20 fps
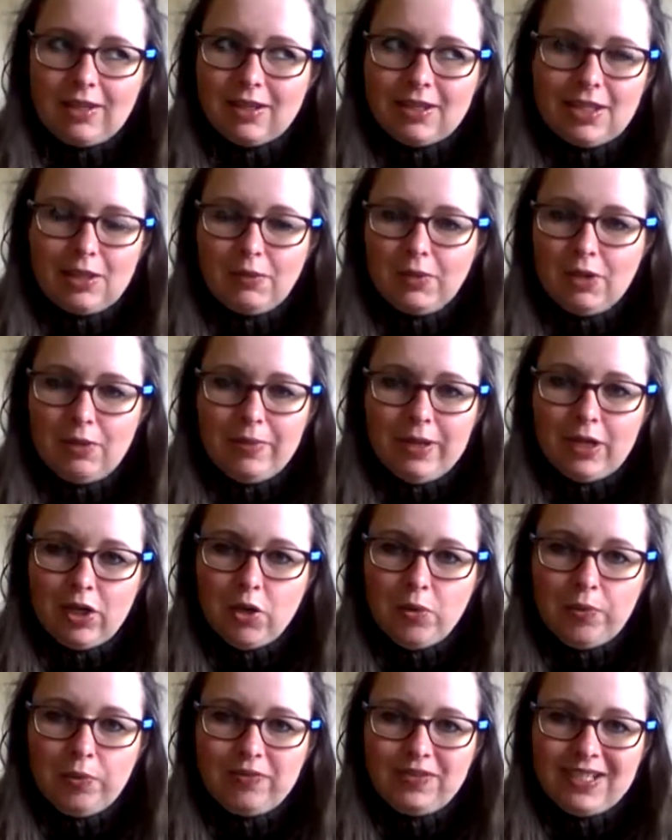they were not my
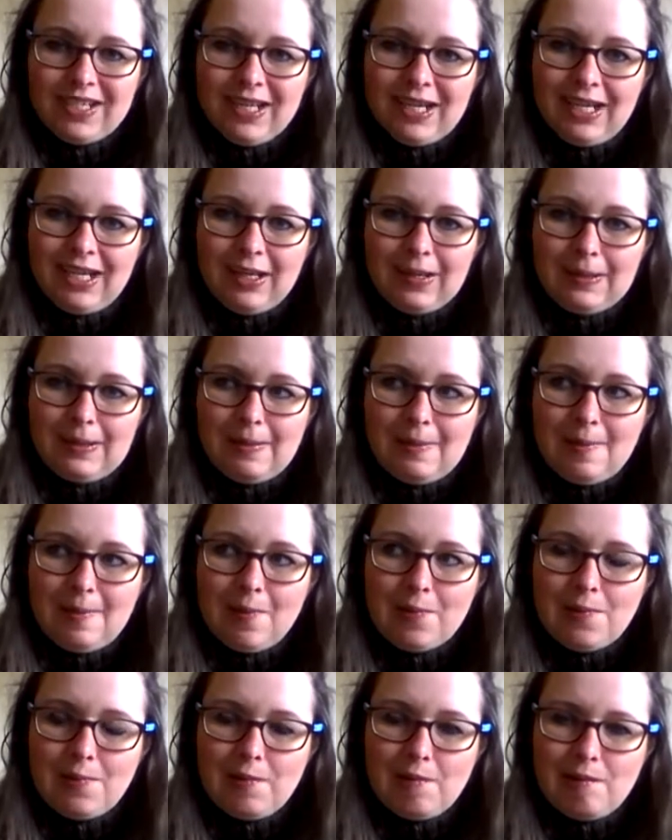cup of tea,
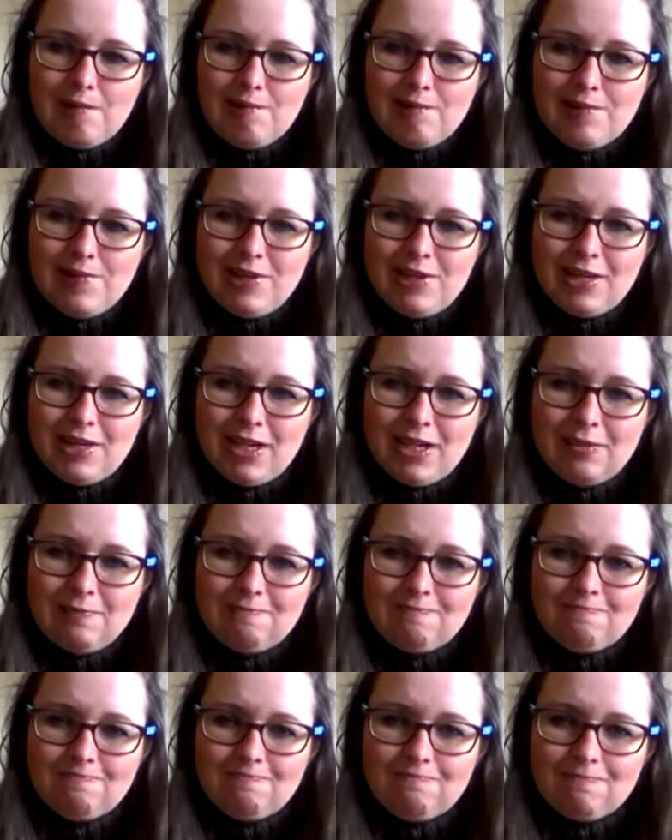and
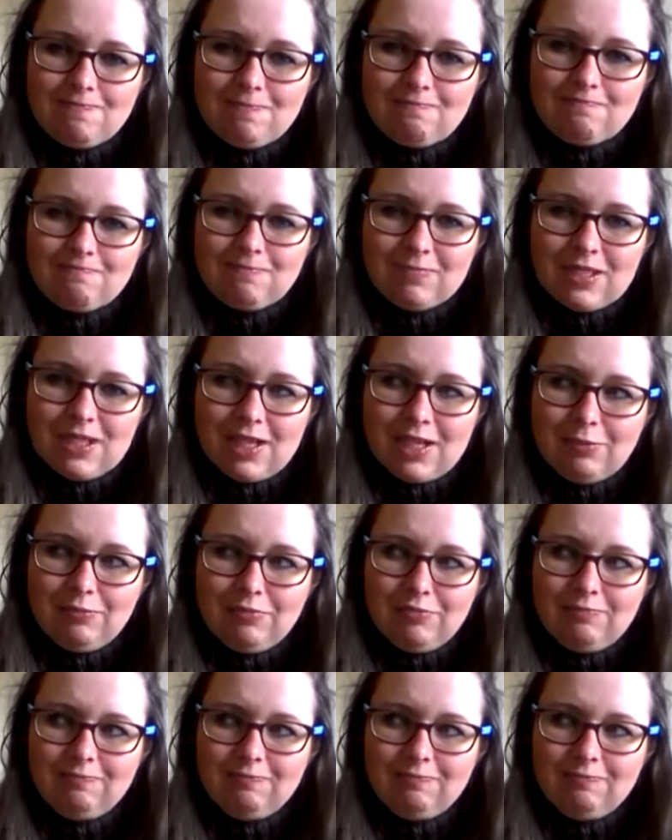I